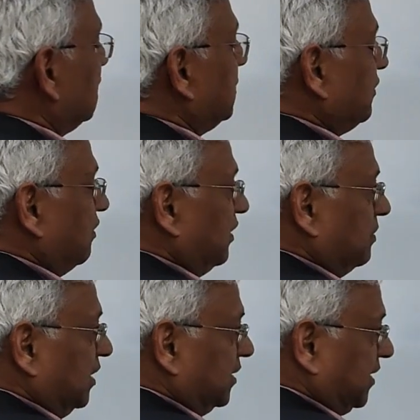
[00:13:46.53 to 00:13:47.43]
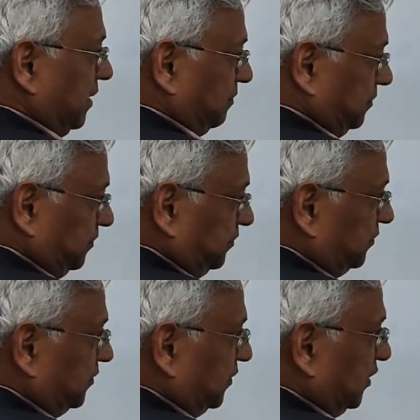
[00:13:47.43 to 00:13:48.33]
Specific gravity remains same.
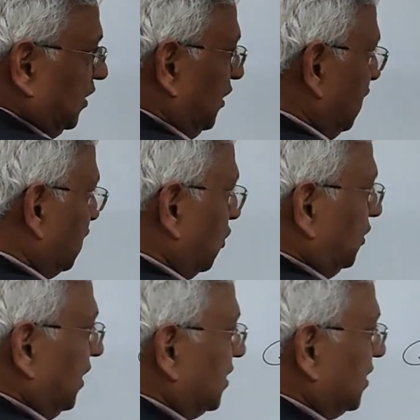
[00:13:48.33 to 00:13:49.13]
So